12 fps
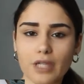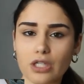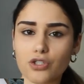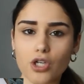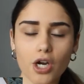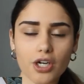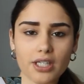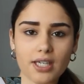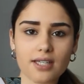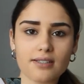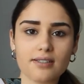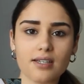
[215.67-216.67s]

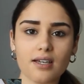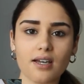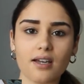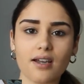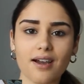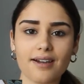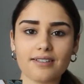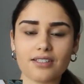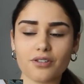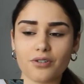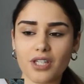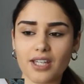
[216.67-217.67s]
Target. Guys,
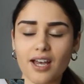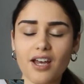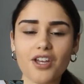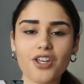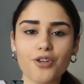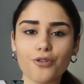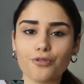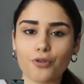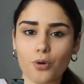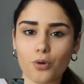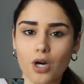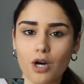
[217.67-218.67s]
get a cute
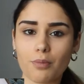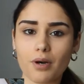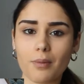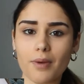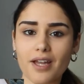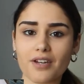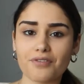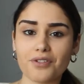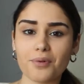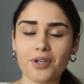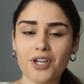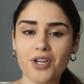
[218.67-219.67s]
photo album, and if you
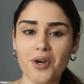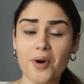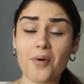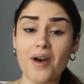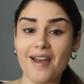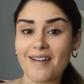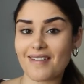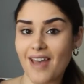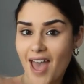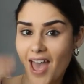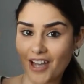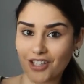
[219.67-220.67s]
want to go an
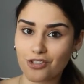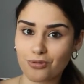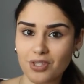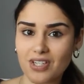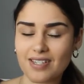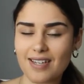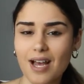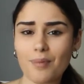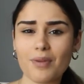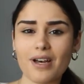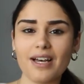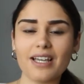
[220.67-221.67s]
extra step,